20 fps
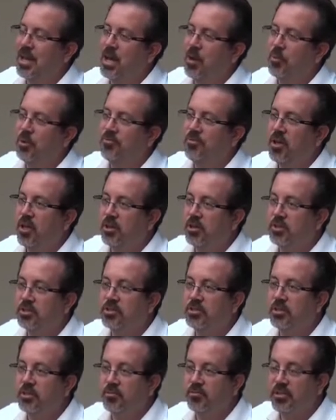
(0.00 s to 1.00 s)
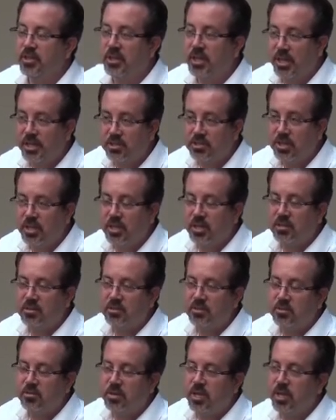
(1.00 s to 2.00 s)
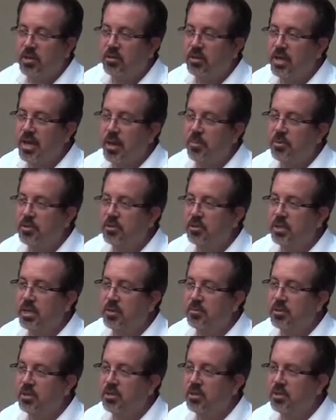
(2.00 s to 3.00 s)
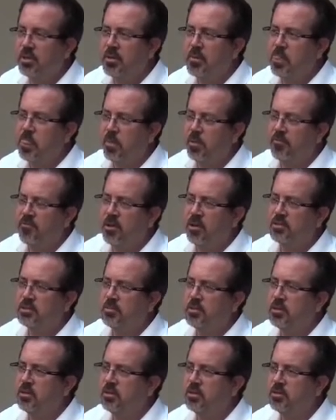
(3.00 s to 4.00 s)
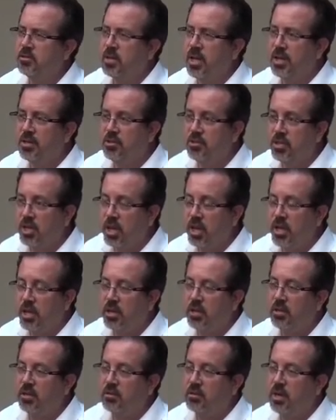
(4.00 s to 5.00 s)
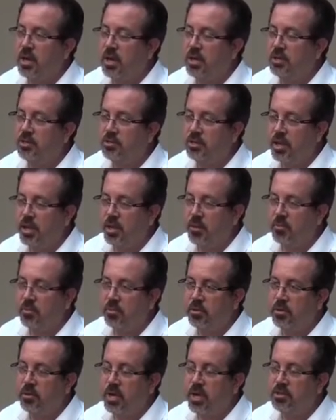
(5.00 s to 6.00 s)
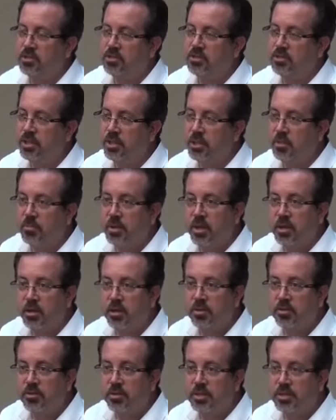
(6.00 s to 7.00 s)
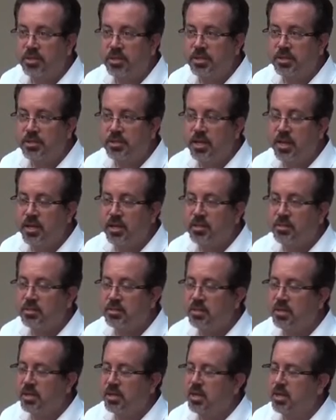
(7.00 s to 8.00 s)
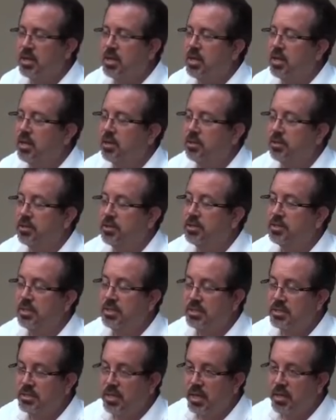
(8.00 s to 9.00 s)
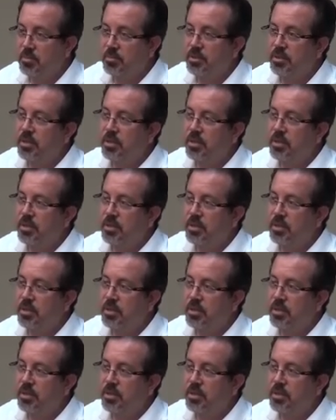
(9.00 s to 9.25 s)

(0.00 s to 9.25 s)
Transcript: We follow your serum-free light chain, okay, your kappa and your lambda. We follow something called your IgA, your IgM, or your IgG, depending on your disease status or your disease type.